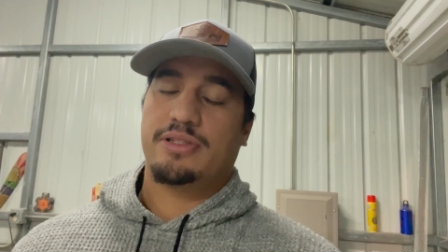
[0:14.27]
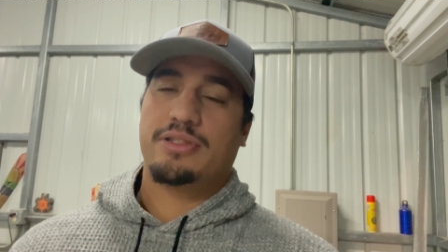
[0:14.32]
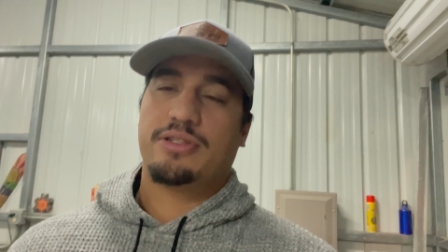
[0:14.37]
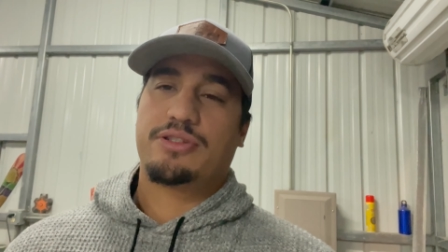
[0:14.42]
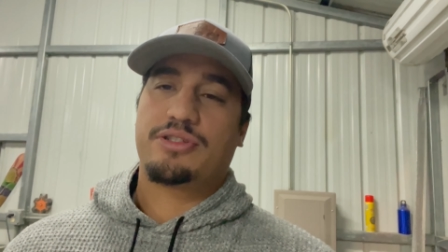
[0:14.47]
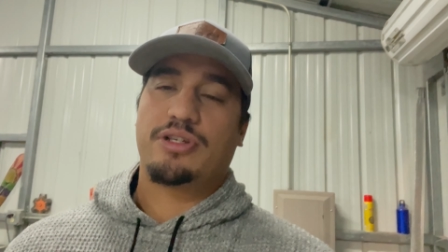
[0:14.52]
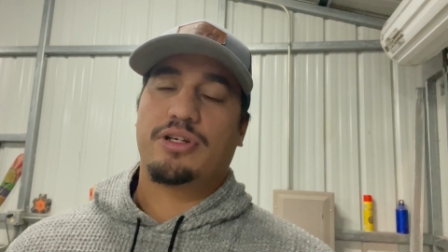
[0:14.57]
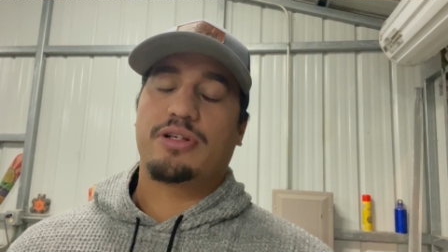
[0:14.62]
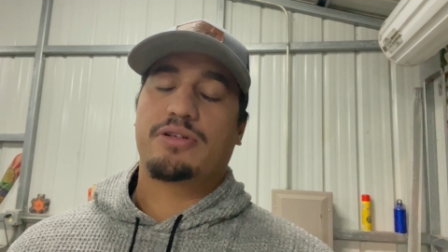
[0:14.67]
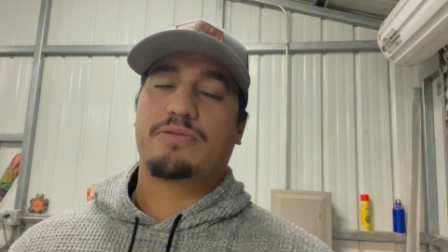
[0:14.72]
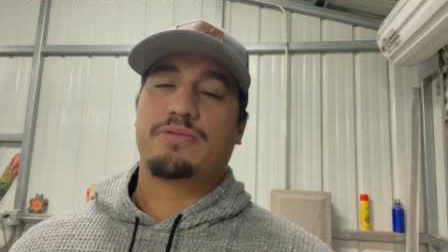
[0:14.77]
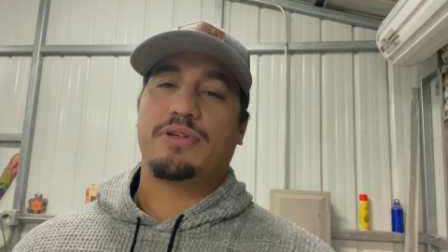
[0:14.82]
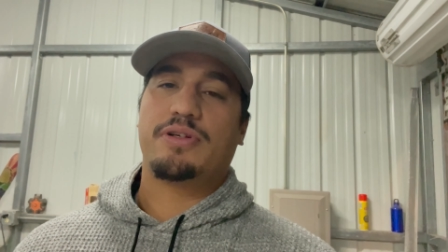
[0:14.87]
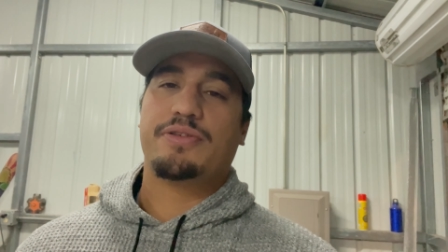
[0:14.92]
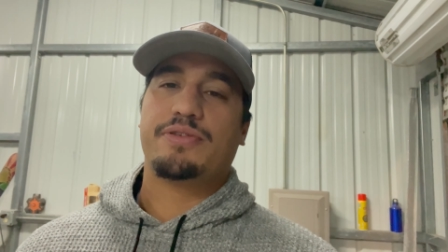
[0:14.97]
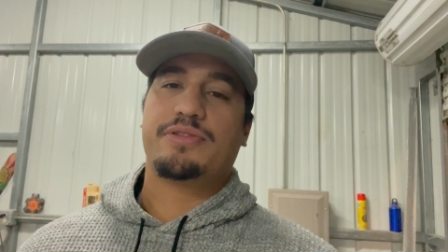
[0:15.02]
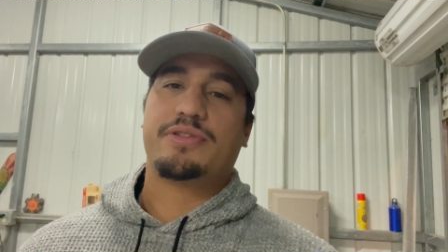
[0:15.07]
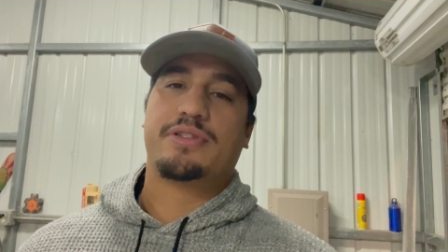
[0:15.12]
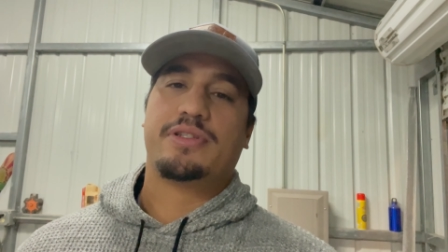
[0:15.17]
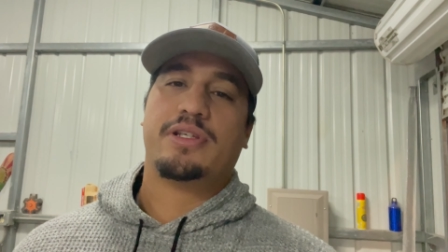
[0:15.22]
chuck
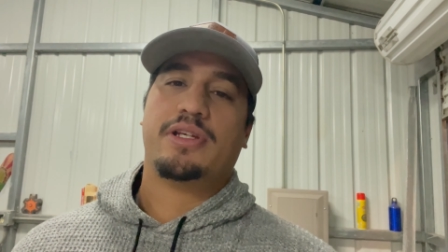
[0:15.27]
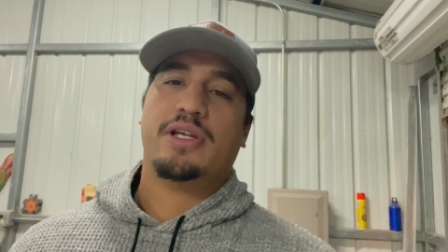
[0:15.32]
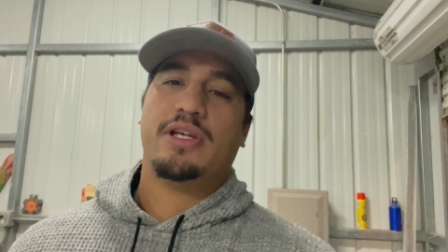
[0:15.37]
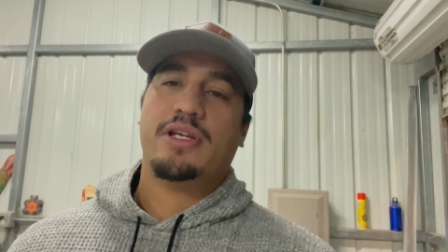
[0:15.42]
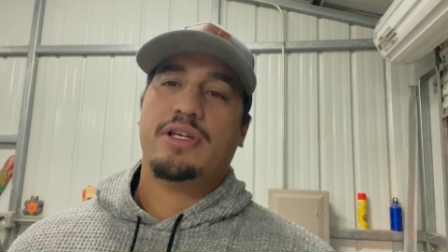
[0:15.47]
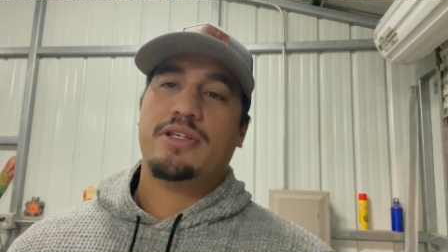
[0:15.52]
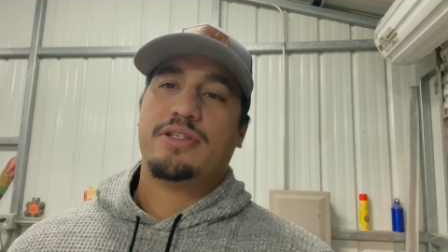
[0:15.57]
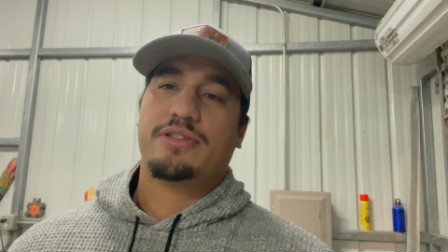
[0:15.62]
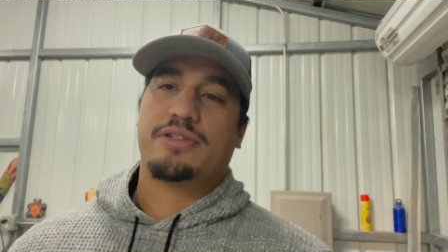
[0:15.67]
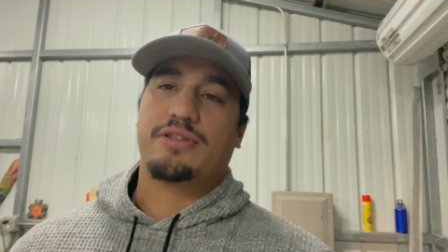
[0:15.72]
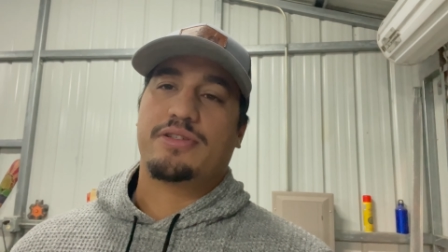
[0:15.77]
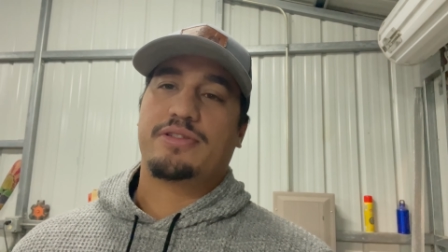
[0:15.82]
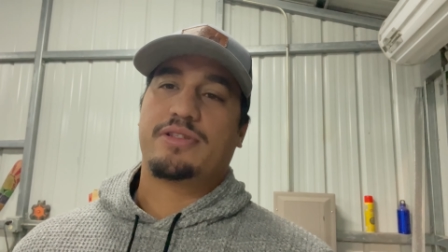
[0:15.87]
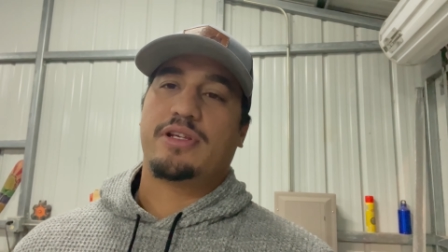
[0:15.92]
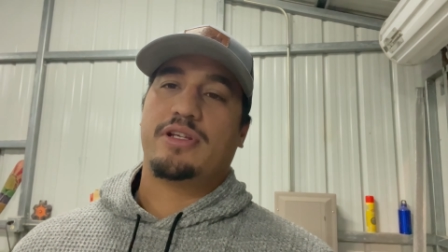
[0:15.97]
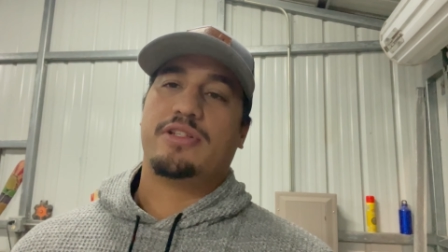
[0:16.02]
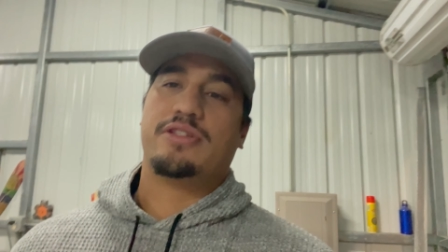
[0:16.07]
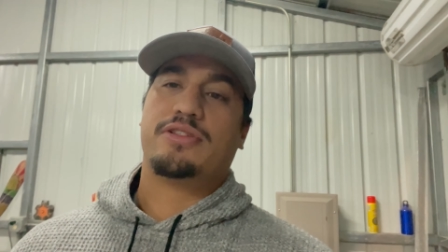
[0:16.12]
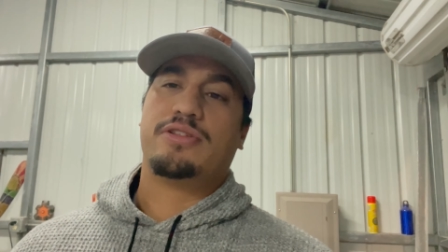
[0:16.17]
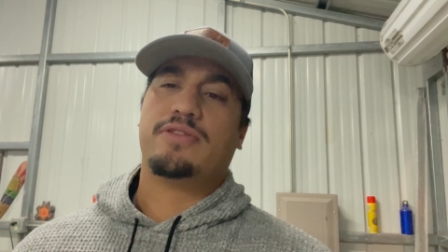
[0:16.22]
roast. So
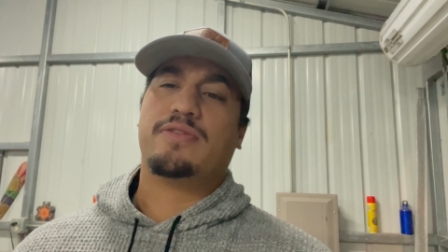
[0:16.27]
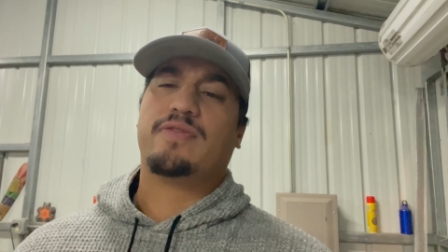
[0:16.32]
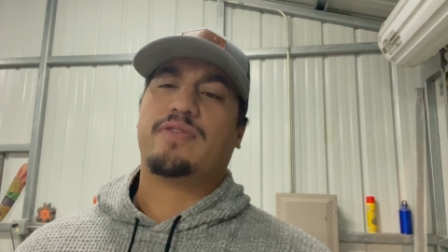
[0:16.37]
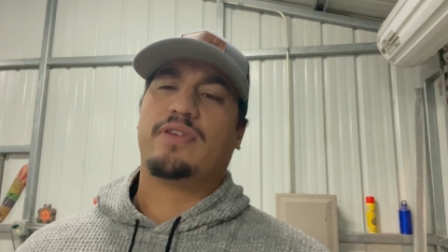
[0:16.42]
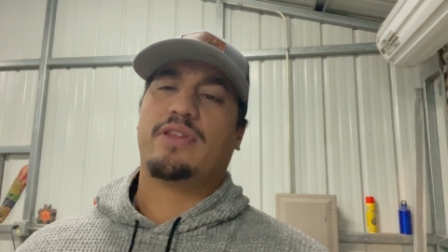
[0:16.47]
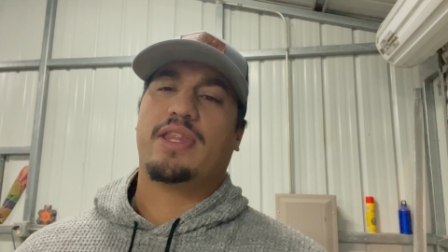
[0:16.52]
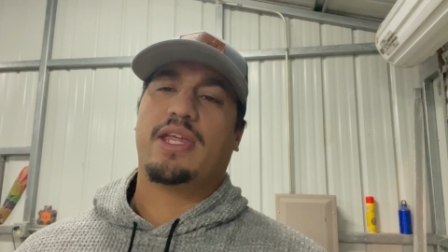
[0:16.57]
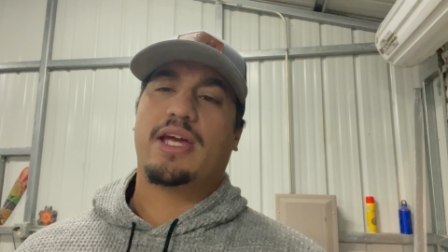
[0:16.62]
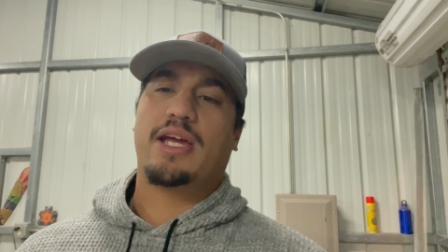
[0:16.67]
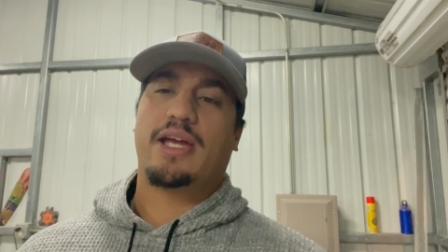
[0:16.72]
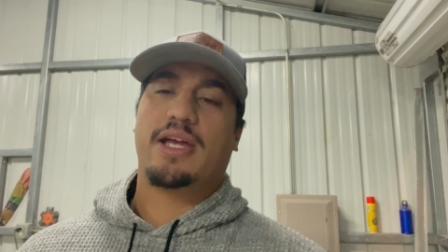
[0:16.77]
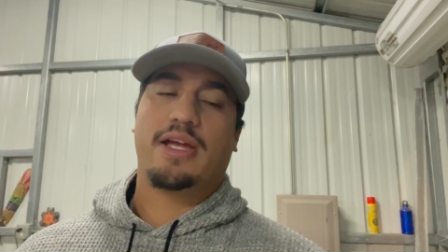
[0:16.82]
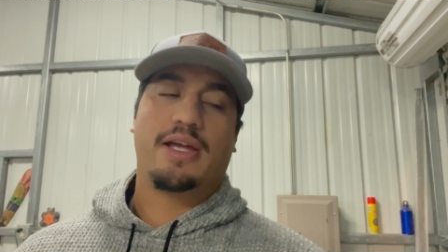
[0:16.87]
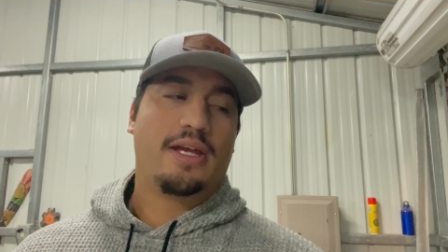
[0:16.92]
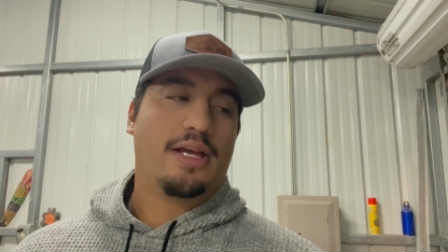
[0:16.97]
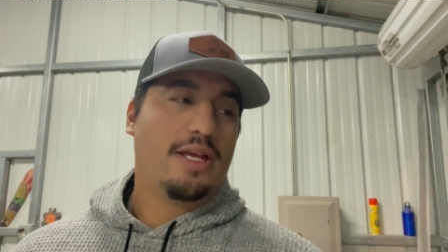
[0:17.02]
stay tuned for that.